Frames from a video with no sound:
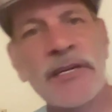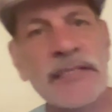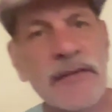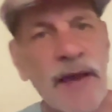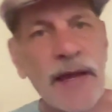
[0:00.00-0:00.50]
So
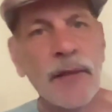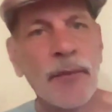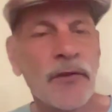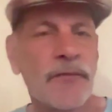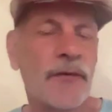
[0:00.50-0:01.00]
he's
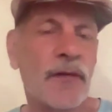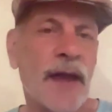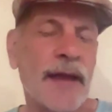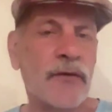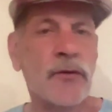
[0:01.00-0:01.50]
available for
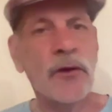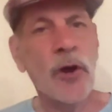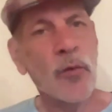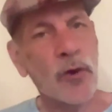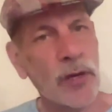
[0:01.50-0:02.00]
like
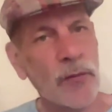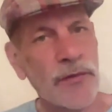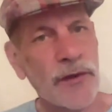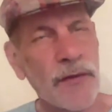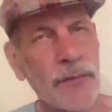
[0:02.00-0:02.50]
working
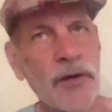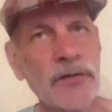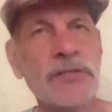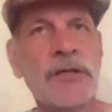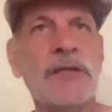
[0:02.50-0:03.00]
with another
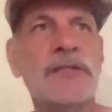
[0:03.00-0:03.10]
person.